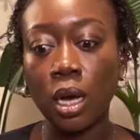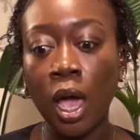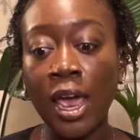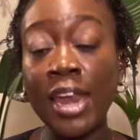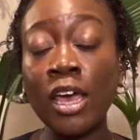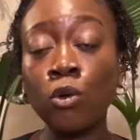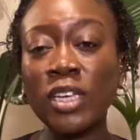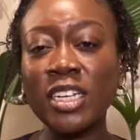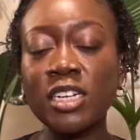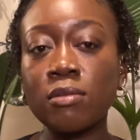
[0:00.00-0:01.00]
I and, and
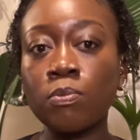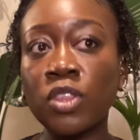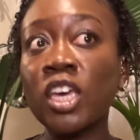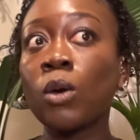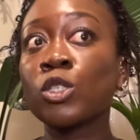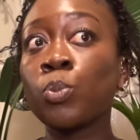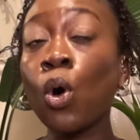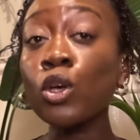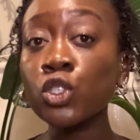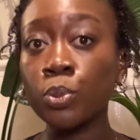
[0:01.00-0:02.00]
also I didn't think it was
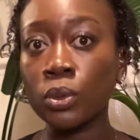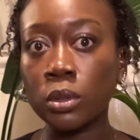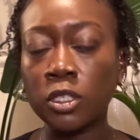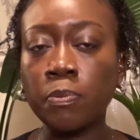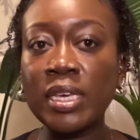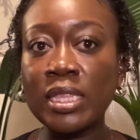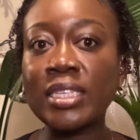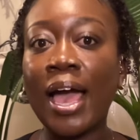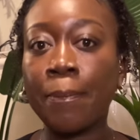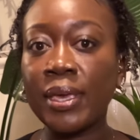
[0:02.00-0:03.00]
possible to be this
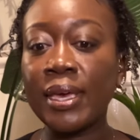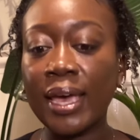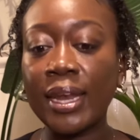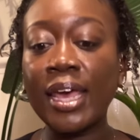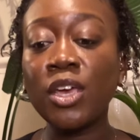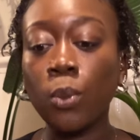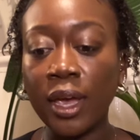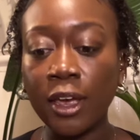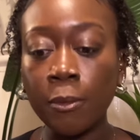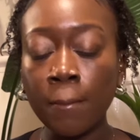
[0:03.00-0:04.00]
happy again
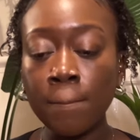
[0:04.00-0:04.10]
anyway.